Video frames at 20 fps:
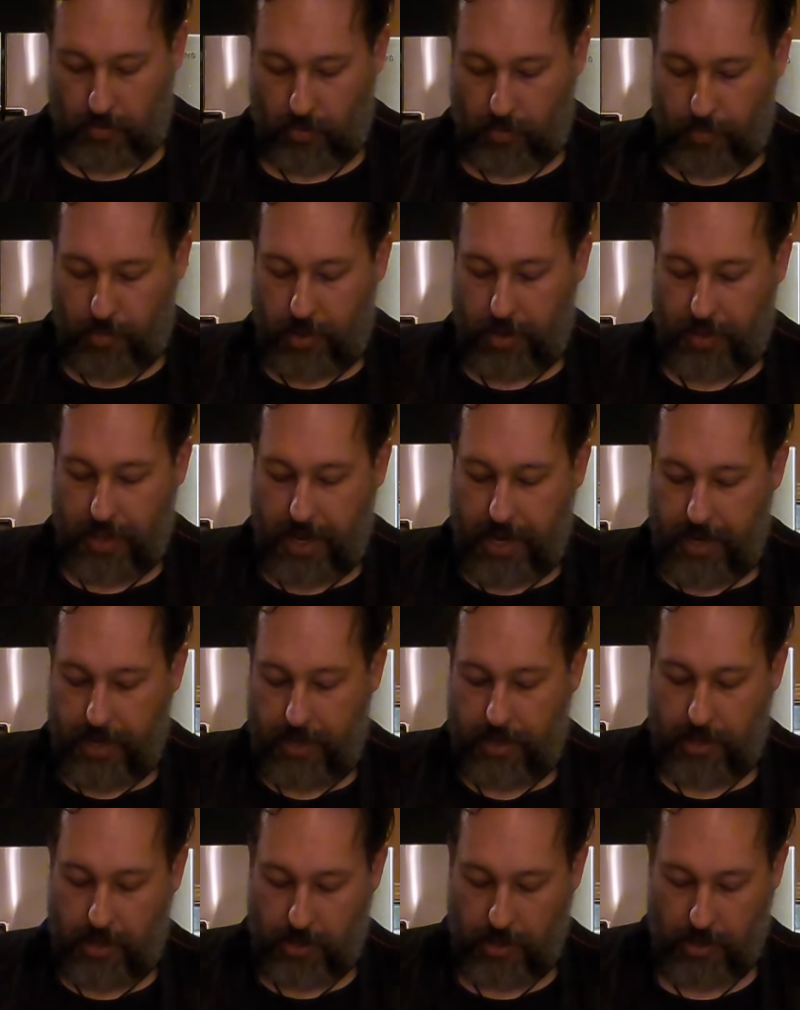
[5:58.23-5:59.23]
we'll put that
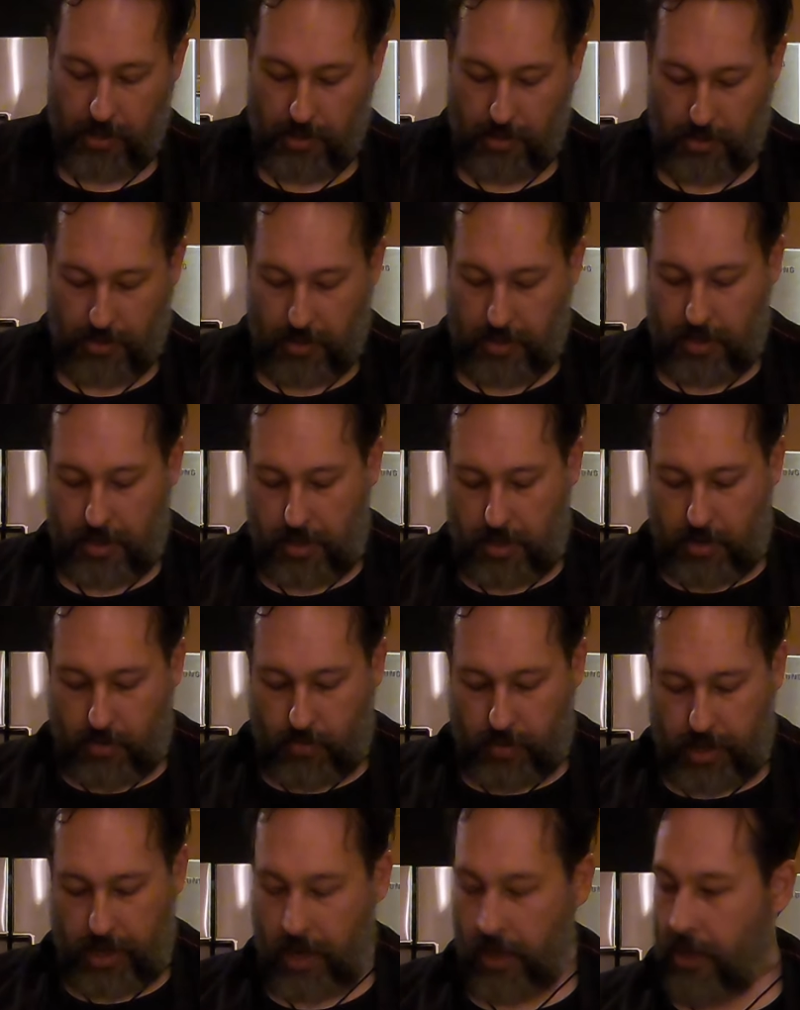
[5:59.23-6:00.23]
in here.
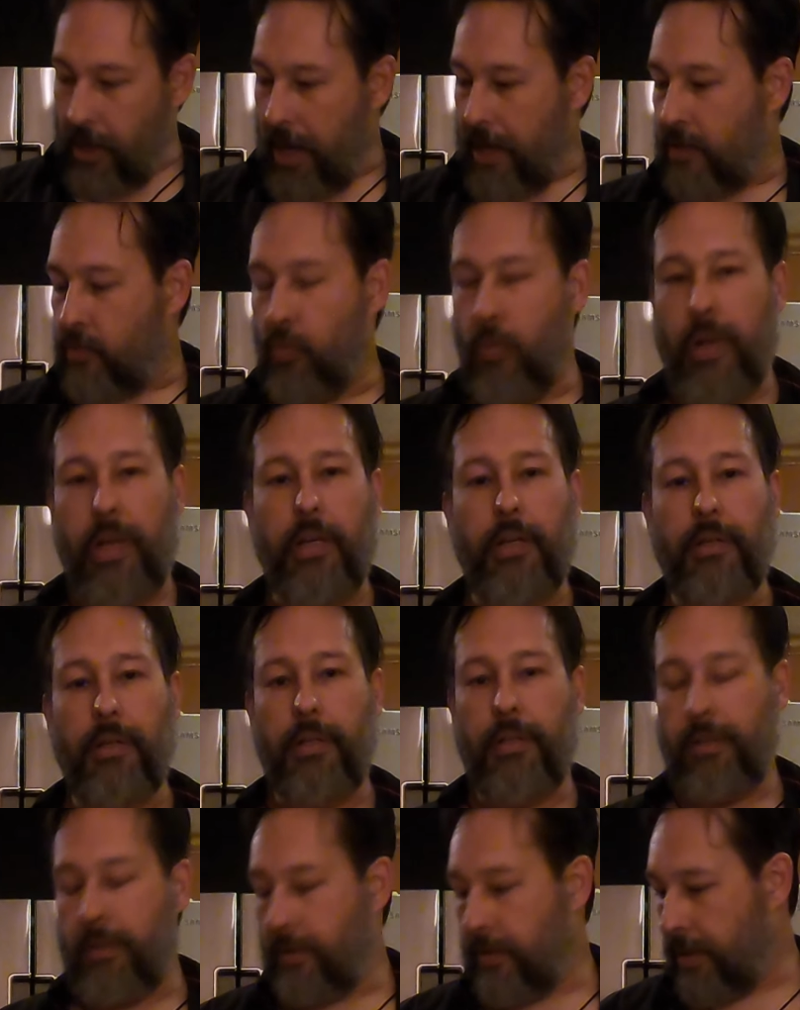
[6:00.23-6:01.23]
We got a nice
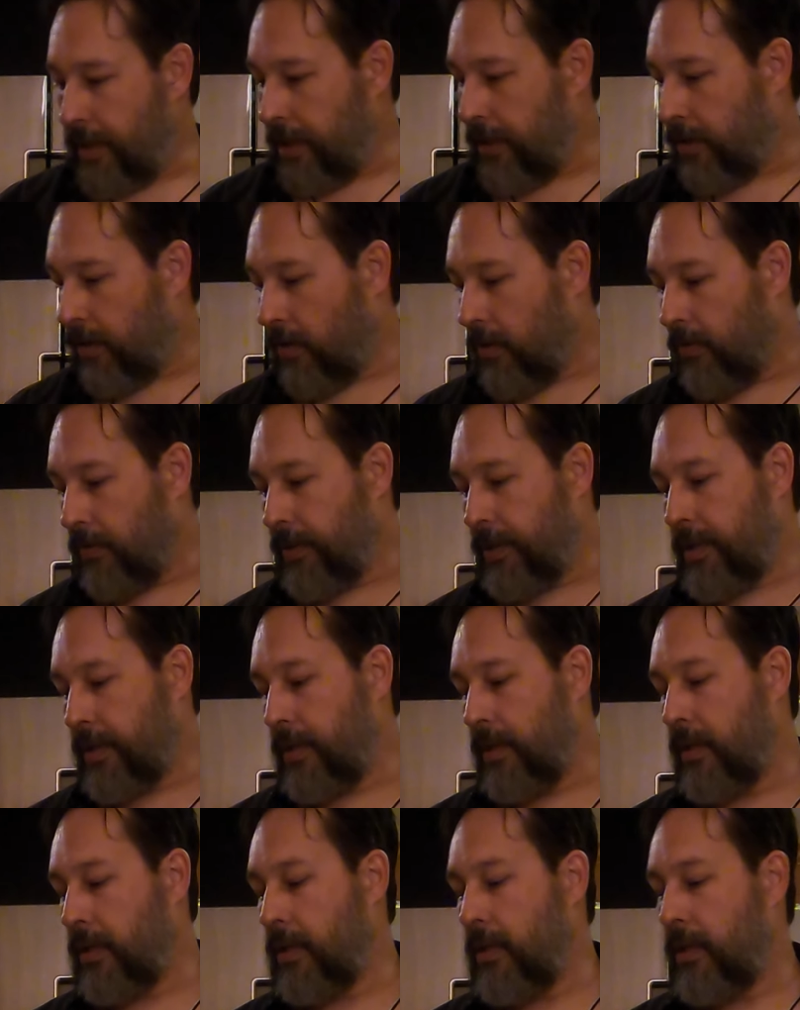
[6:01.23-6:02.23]
wiener in our holster.